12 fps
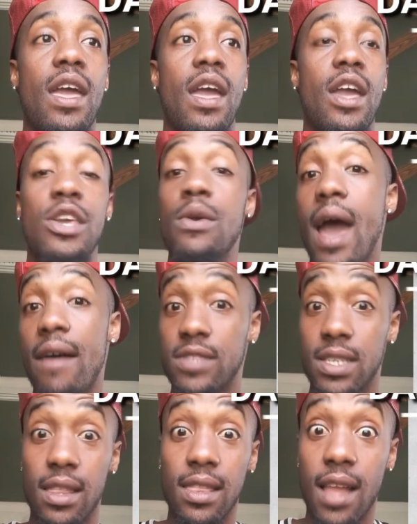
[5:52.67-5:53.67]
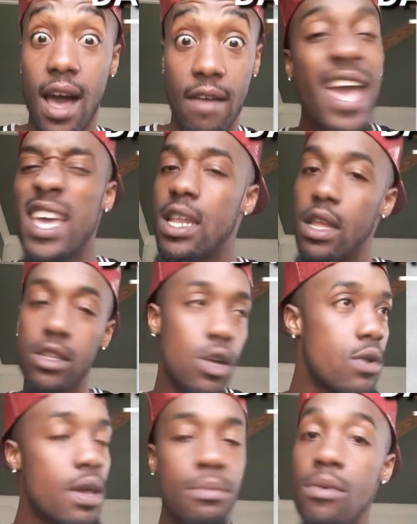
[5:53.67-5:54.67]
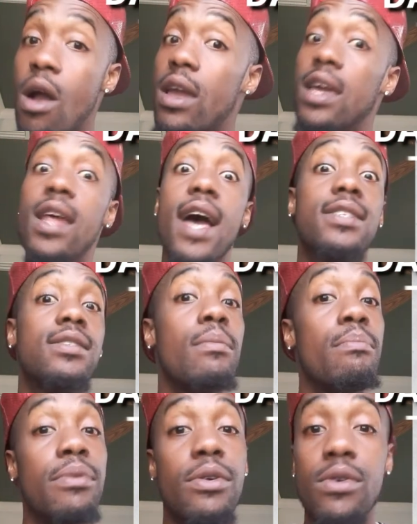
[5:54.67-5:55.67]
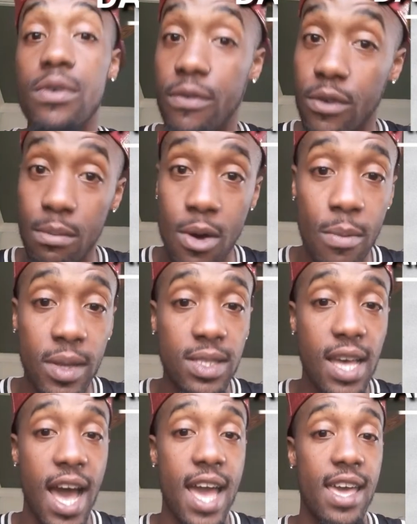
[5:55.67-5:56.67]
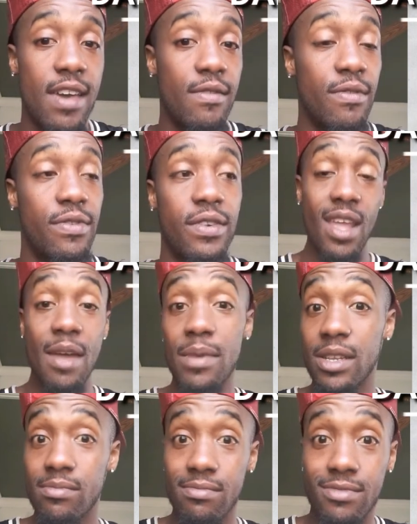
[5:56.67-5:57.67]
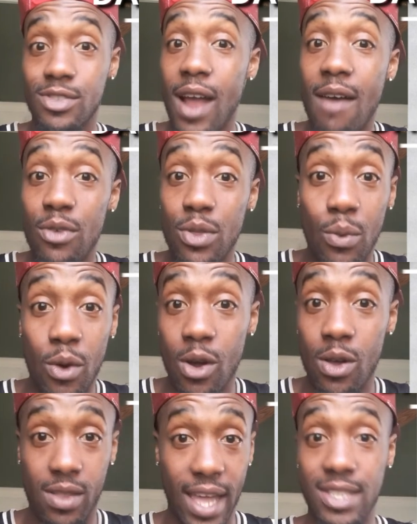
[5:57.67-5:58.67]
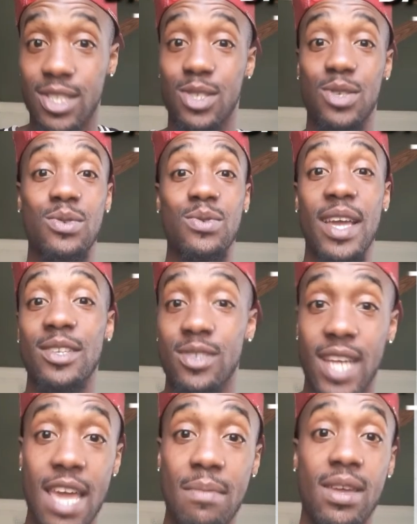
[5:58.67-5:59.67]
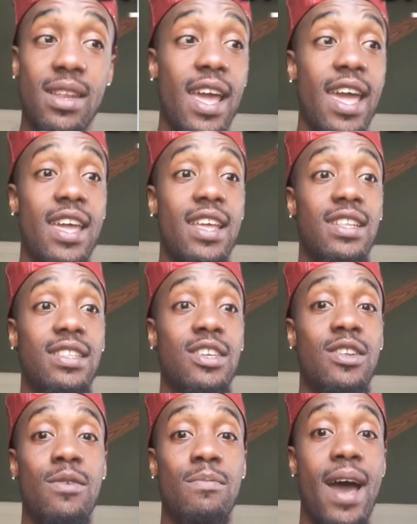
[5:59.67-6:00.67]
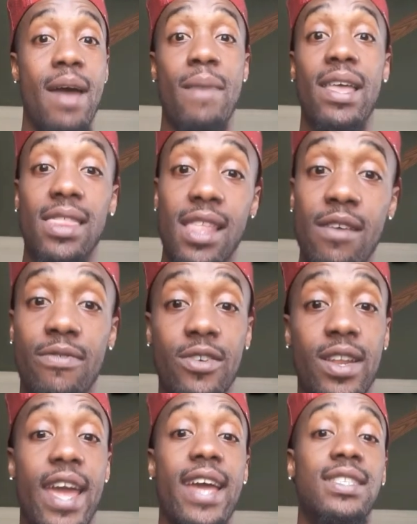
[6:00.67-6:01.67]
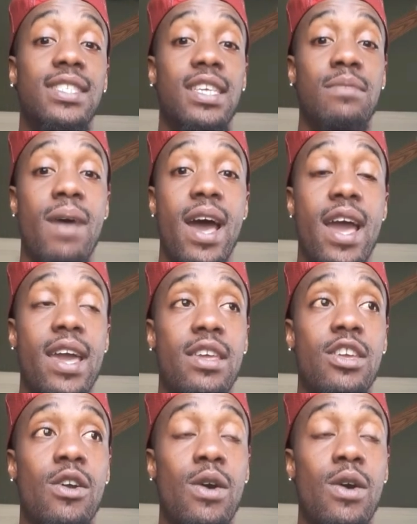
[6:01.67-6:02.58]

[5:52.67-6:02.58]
you have to love. And don't get me wrong, it has some beautiful moments. I mean, traveled the world thanks to entertainment and, you know, my love for dance and my, you know,